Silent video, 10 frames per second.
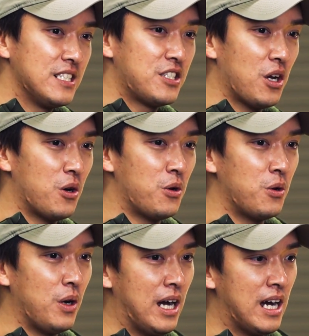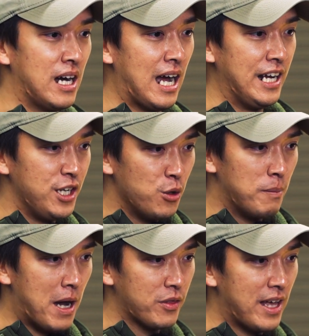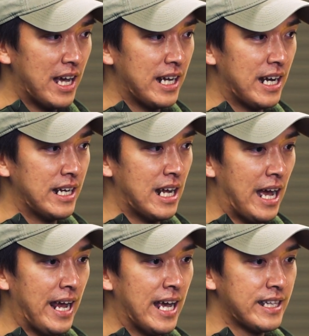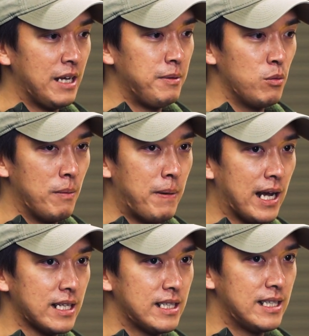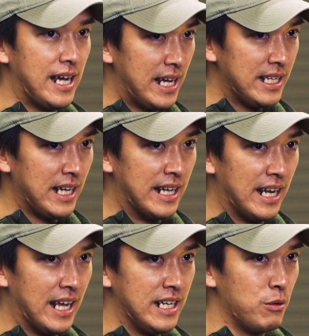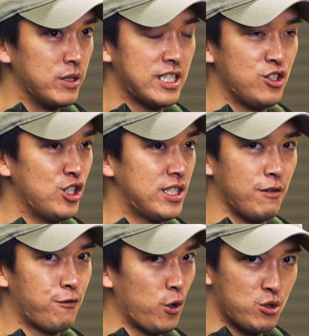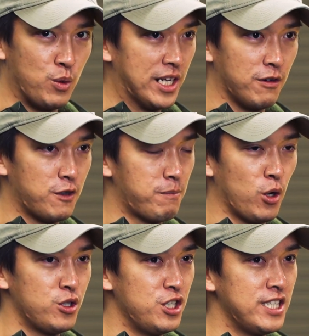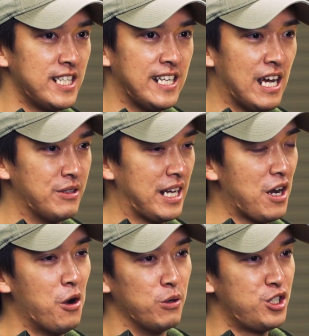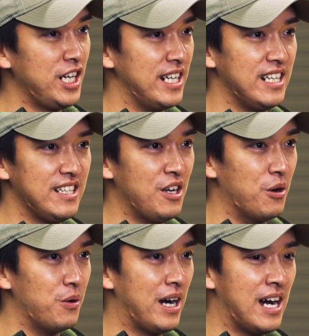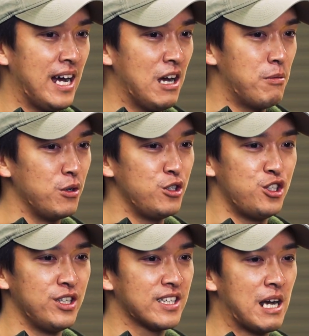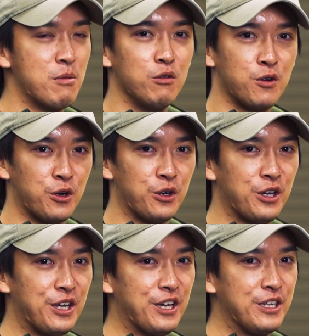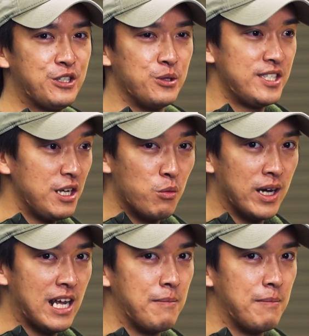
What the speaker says: So I knew about that, and then I had the AP1 back then, and then it was just the first week of the purchase, and then I was like, oh shit, yo, Albo, you should come over to C1.